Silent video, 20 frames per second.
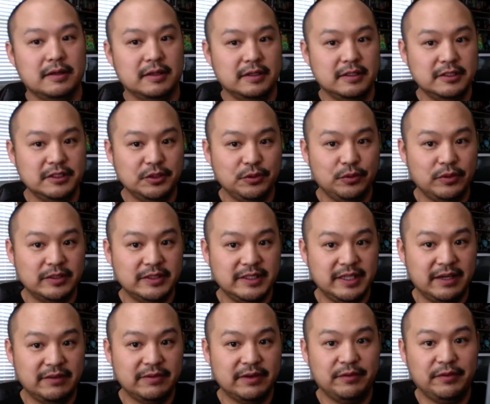So once you
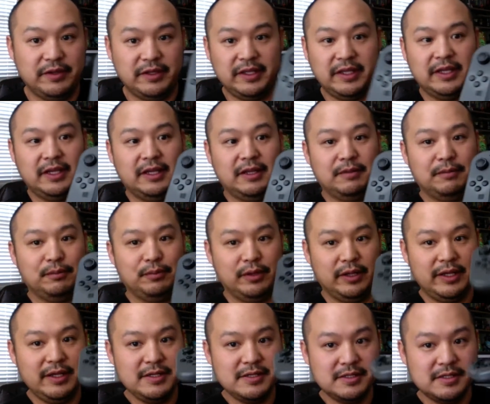have everything in
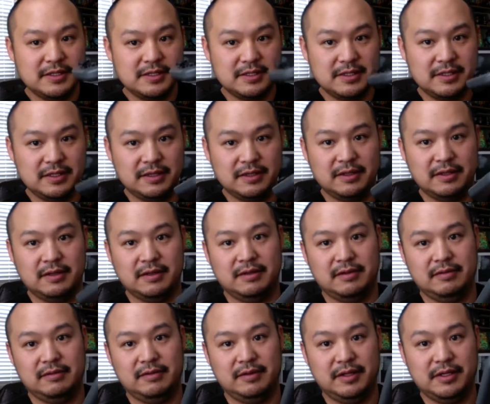place,
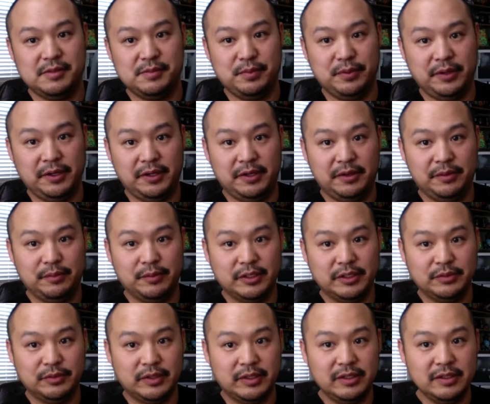it's pretty much
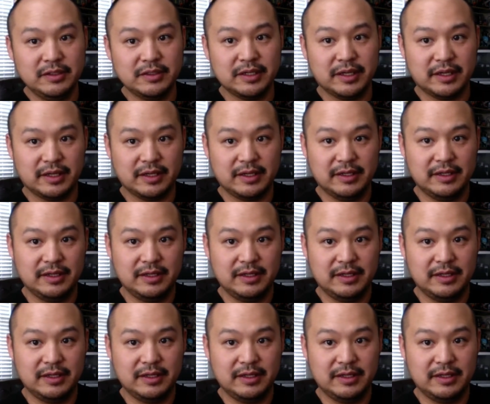what it looks like.